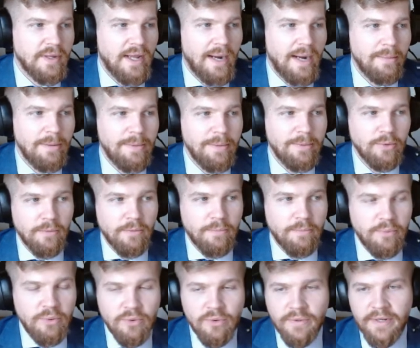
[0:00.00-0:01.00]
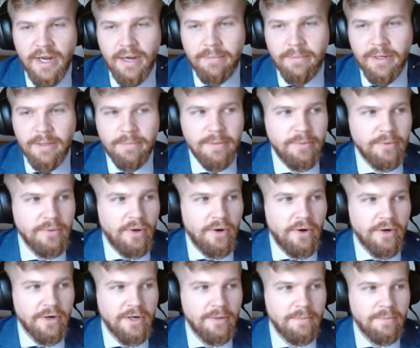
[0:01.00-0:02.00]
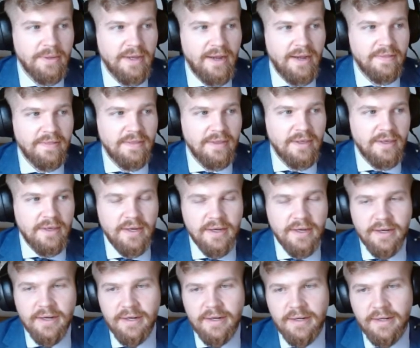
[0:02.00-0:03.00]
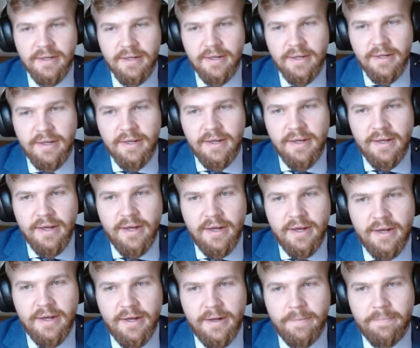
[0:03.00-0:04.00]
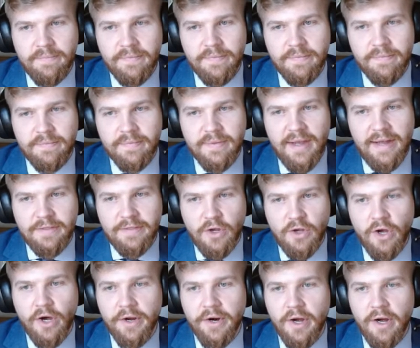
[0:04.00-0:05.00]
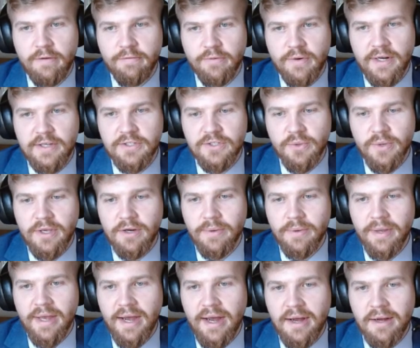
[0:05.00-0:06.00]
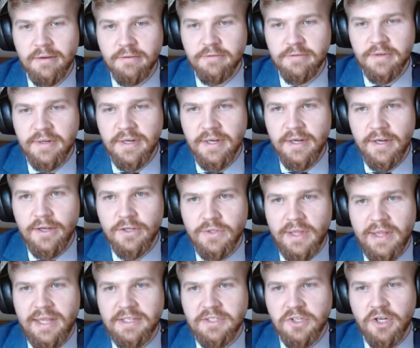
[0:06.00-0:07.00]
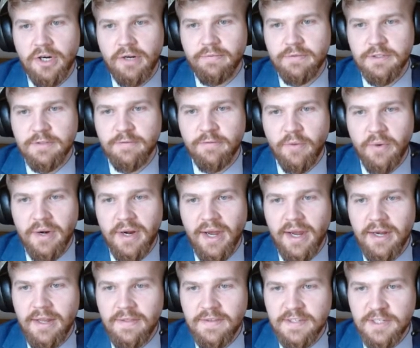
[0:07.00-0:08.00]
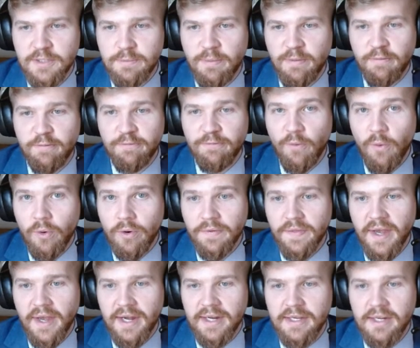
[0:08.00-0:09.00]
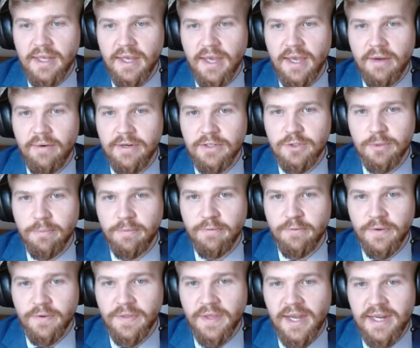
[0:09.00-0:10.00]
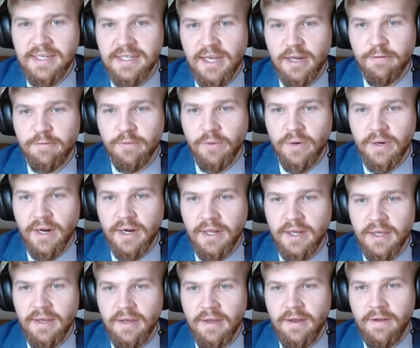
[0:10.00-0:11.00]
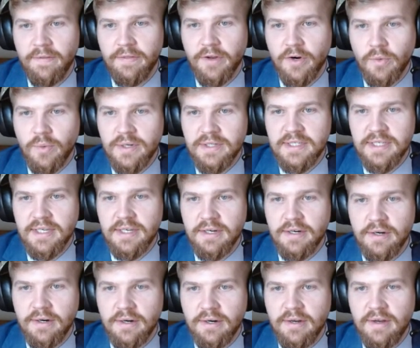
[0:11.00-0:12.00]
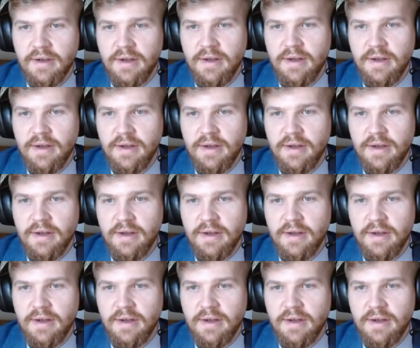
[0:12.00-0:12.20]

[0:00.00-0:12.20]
how many people are in the pool and how many people are going to be at the uh, um, at the cutoff, right? So here we have, so the last cutoff was 490. This is before the ITA, right? So before the ITA at 490, there was here